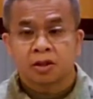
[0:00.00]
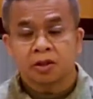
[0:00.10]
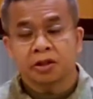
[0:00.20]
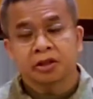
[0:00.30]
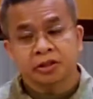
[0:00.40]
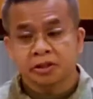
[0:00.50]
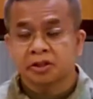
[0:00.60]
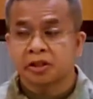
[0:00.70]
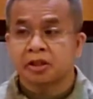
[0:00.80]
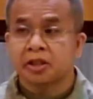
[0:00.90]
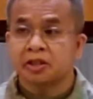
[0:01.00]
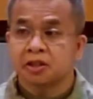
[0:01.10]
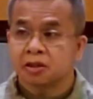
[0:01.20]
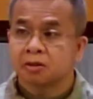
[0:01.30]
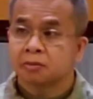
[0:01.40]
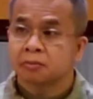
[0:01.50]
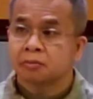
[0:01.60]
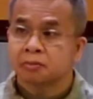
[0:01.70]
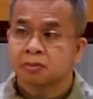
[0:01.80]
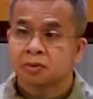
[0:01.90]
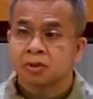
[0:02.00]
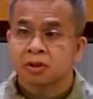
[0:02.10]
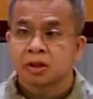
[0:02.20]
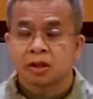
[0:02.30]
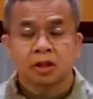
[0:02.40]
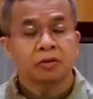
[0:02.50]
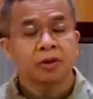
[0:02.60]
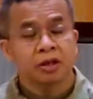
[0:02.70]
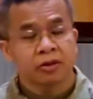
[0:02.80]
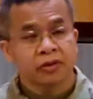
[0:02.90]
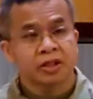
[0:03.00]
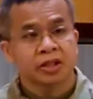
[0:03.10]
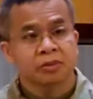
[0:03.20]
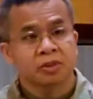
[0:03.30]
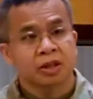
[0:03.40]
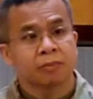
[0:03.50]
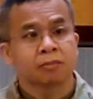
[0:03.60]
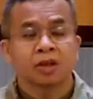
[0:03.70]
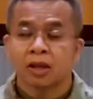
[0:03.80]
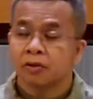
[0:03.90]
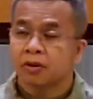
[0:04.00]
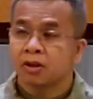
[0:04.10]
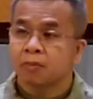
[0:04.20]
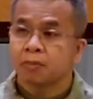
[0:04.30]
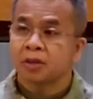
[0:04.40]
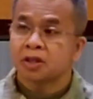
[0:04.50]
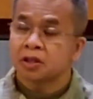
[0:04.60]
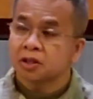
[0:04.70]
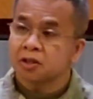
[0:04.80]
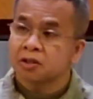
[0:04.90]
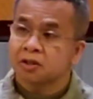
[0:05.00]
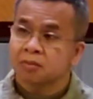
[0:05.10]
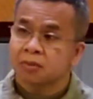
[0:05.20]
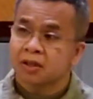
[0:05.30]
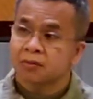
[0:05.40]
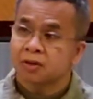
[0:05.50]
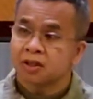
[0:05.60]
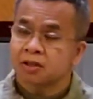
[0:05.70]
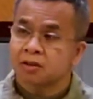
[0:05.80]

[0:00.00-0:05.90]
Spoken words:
It is the nature. Everyone of us has some level of meditation and mindfulness.